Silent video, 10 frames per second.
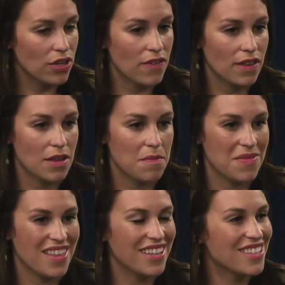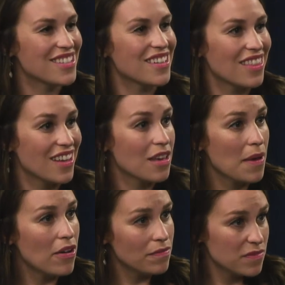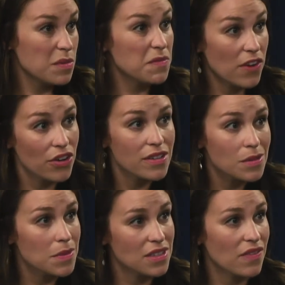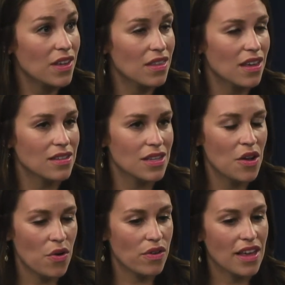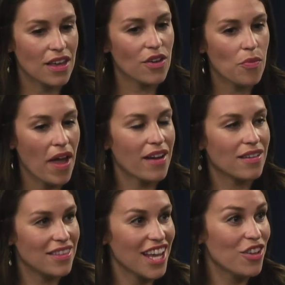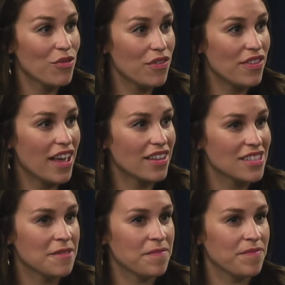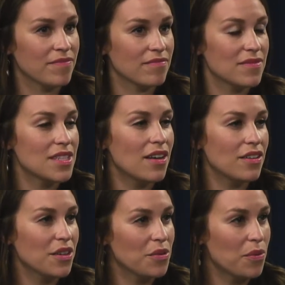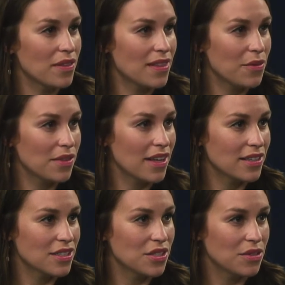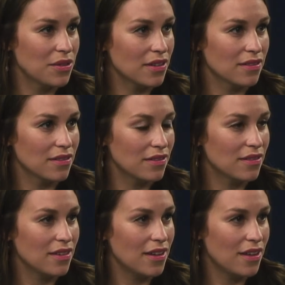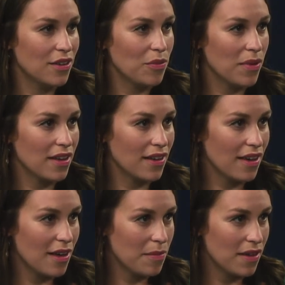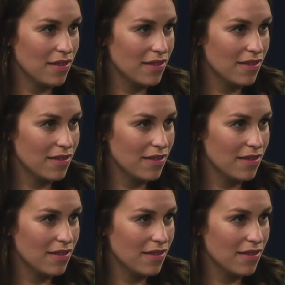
You're giving them things to think about, some very specific things, where they can go back, they can reflect, tell you what they would like to do, and you make it happen.